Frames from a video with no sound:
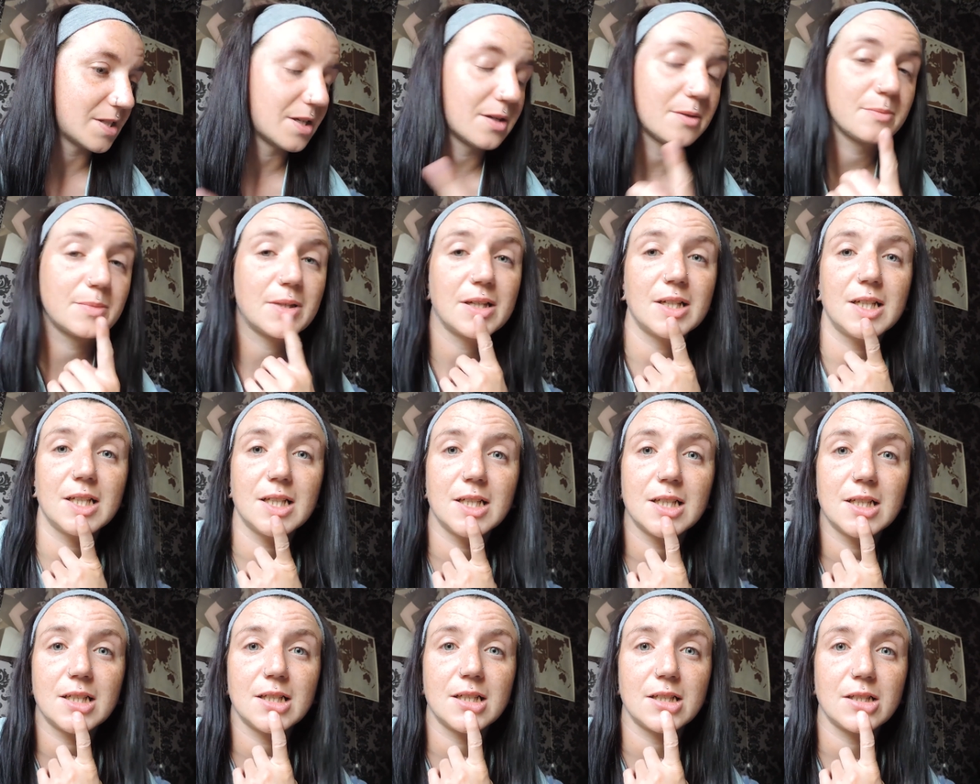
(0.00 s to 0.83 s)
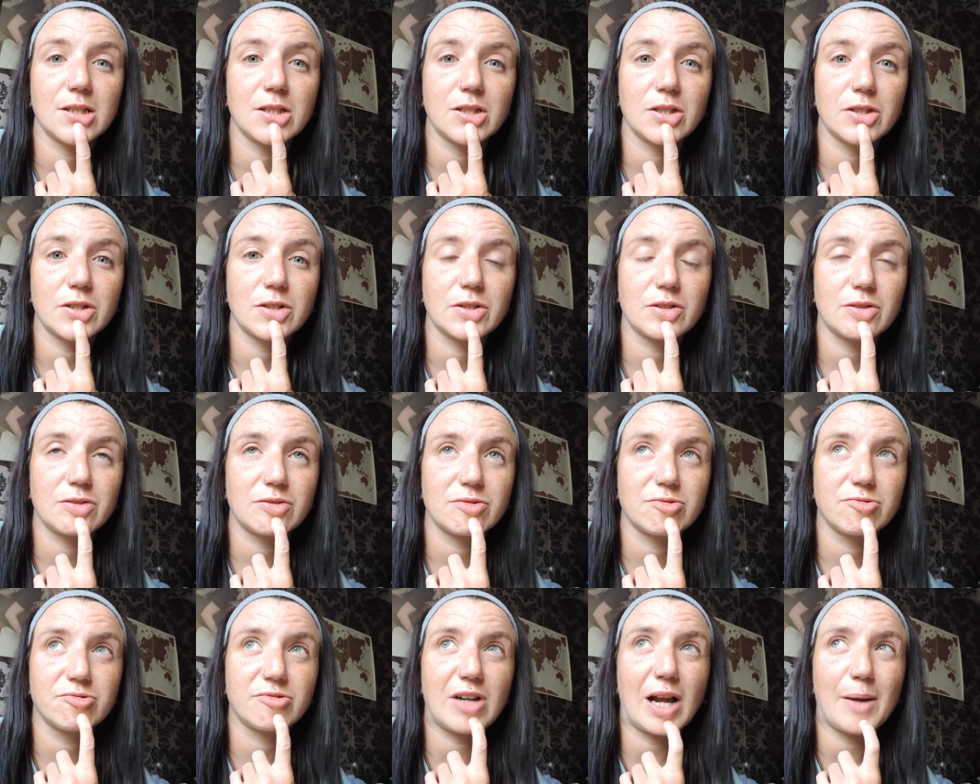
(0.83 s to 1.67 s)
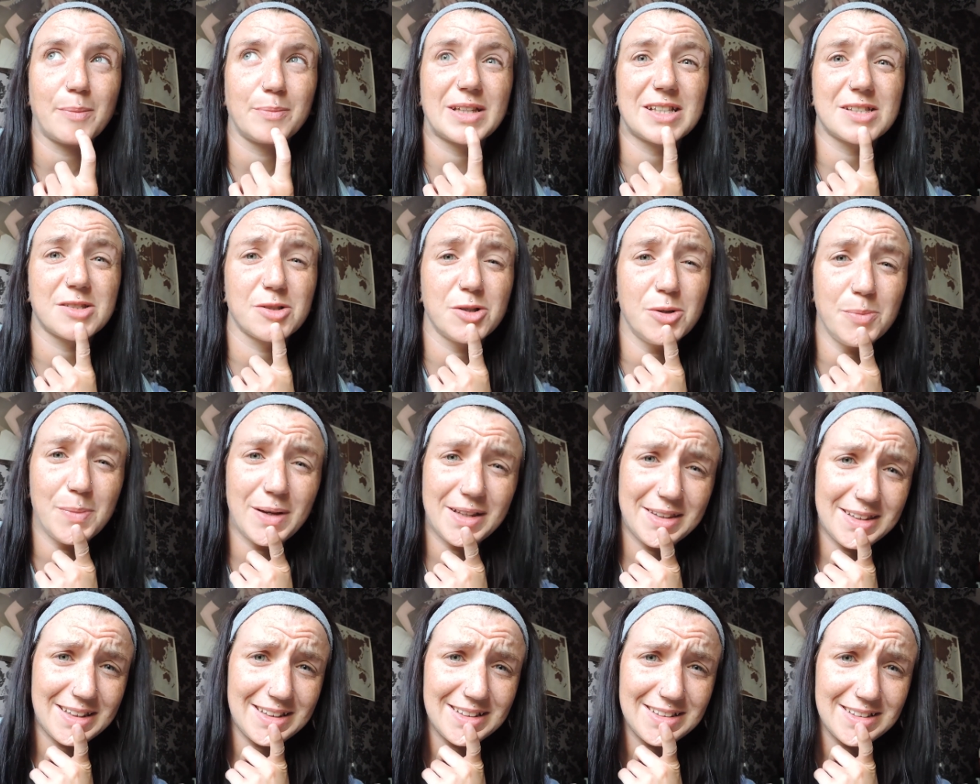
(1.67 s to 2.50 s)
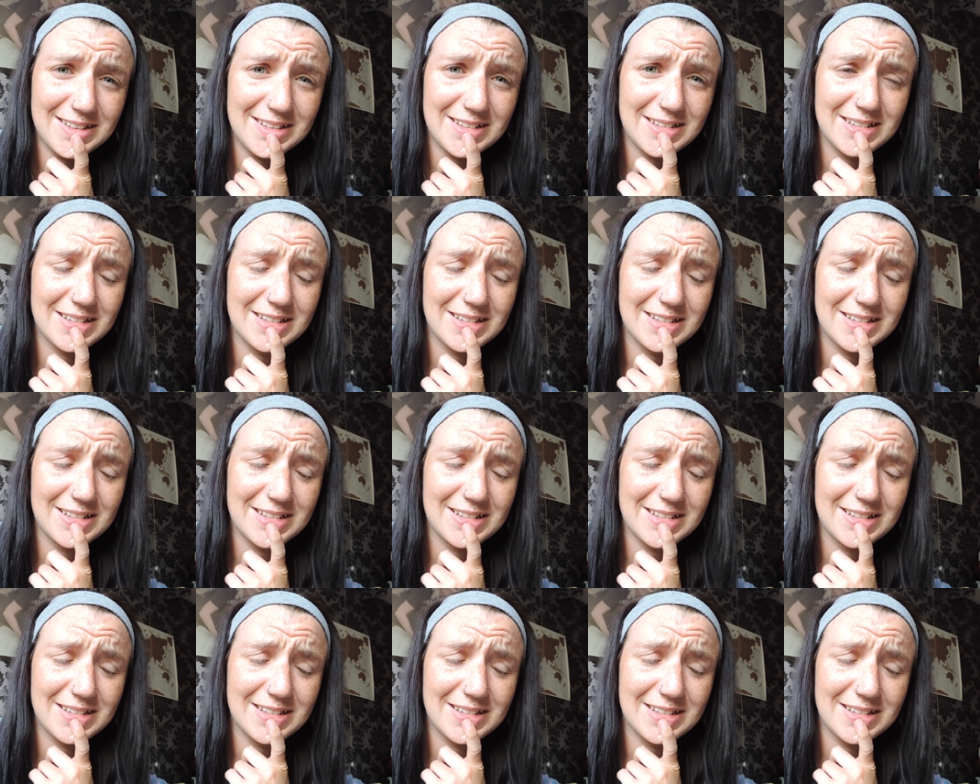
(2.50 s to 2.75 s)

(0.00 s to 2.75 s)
so I'm going to wrap this up, I think.